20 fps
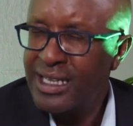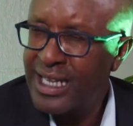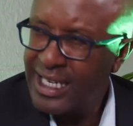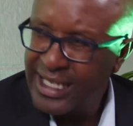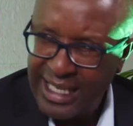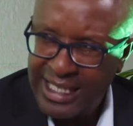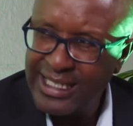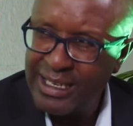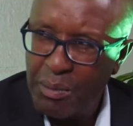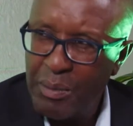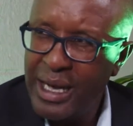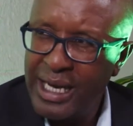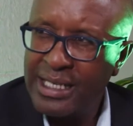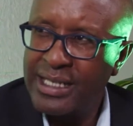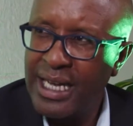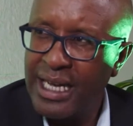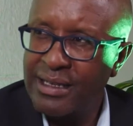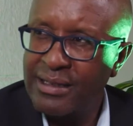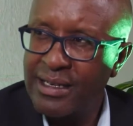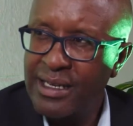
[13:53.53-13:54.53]
That doesn't
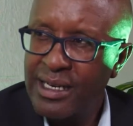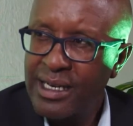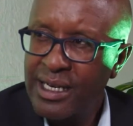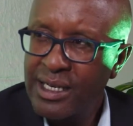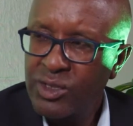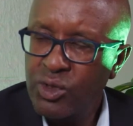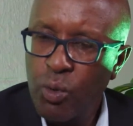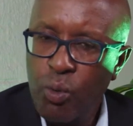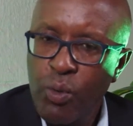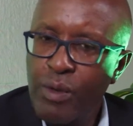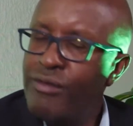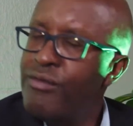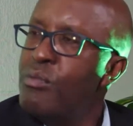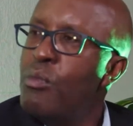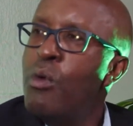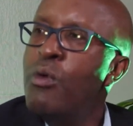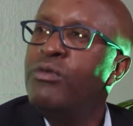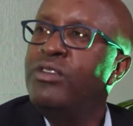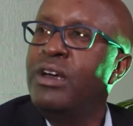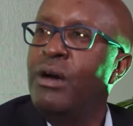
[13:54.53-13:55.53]
make sense. Mm-hmm. So
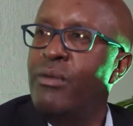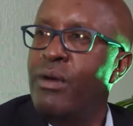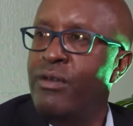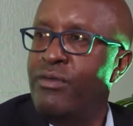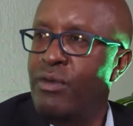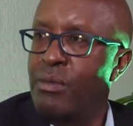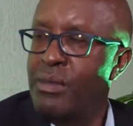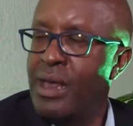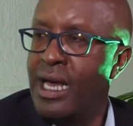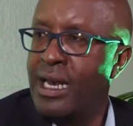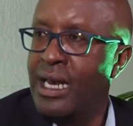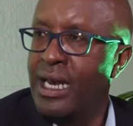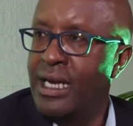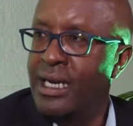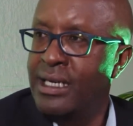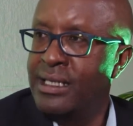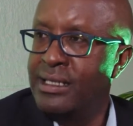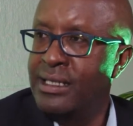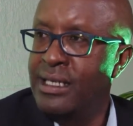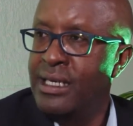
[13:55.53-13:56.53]
we've moved away from that
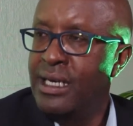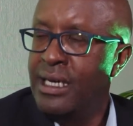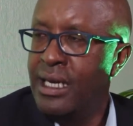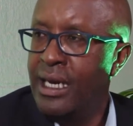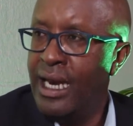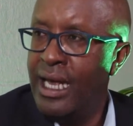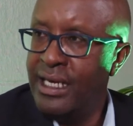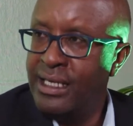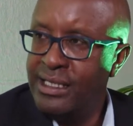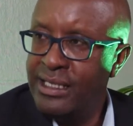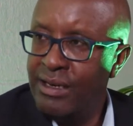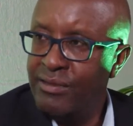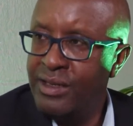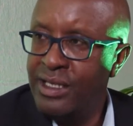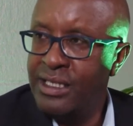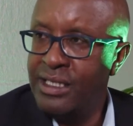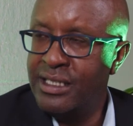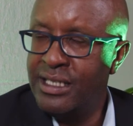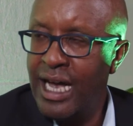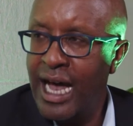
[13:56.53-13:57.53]
legacy, mm-hmm. late
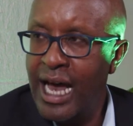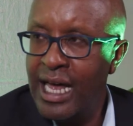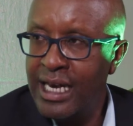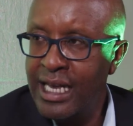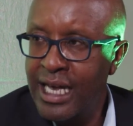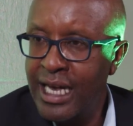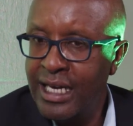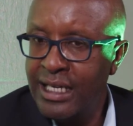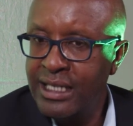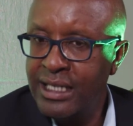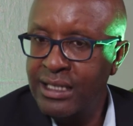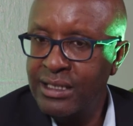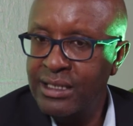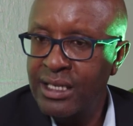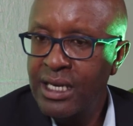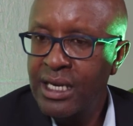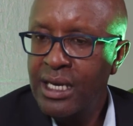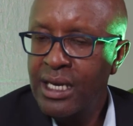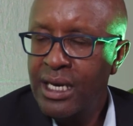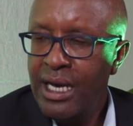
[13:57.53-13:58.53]
70s, early
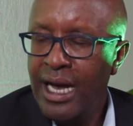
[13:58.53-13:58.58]
80s,